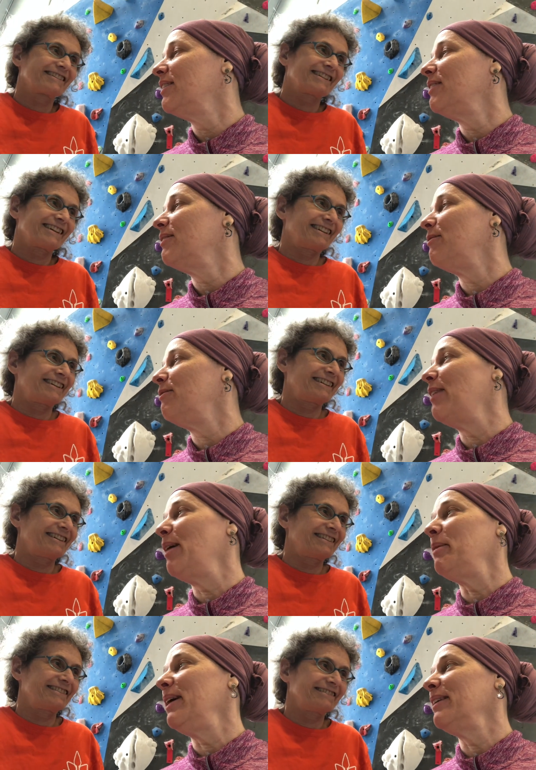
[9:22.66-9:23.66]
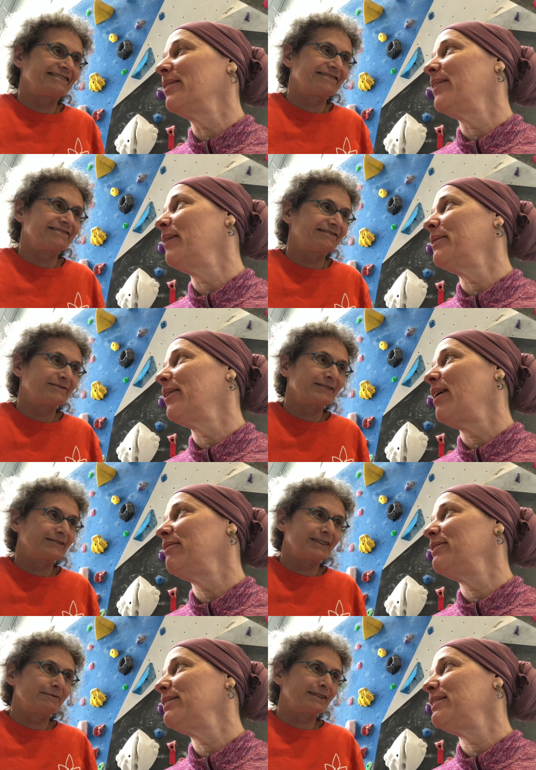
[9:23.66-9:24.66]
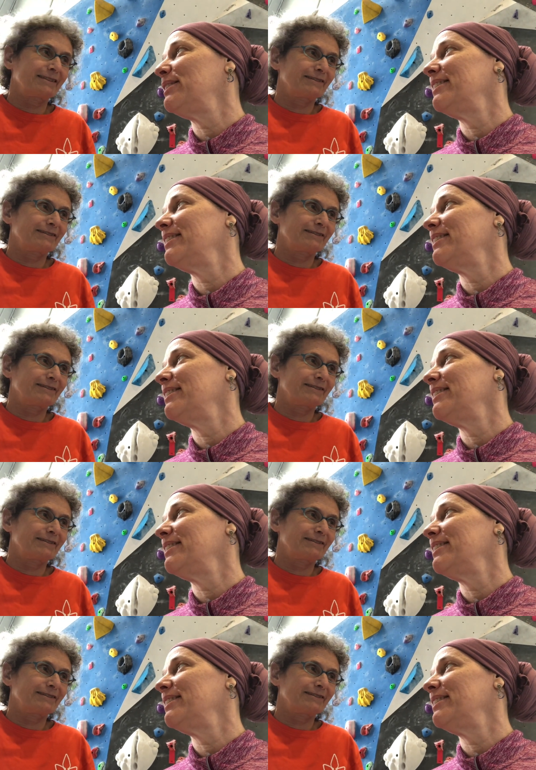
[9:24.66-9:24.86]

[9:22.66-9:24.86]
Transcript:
Speaker 1: Yeah. Rubbing the rubber off. your